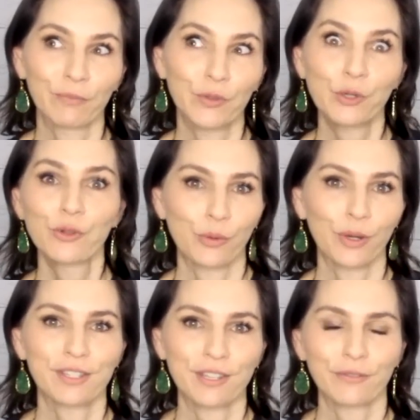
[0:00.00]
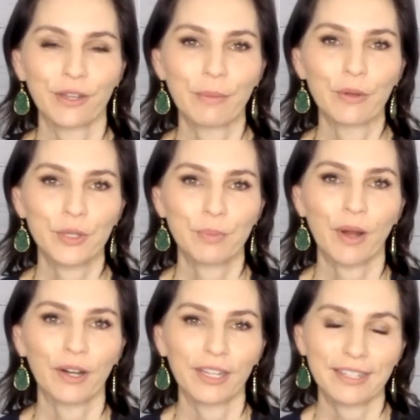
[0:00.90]
2 choices for the most
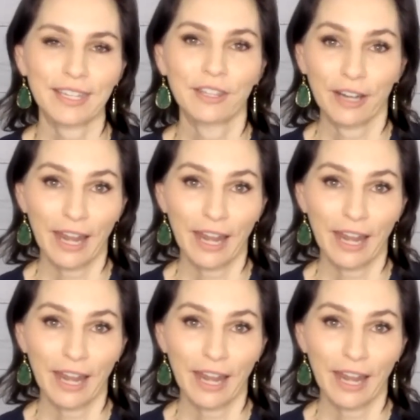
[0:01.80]
part. It's either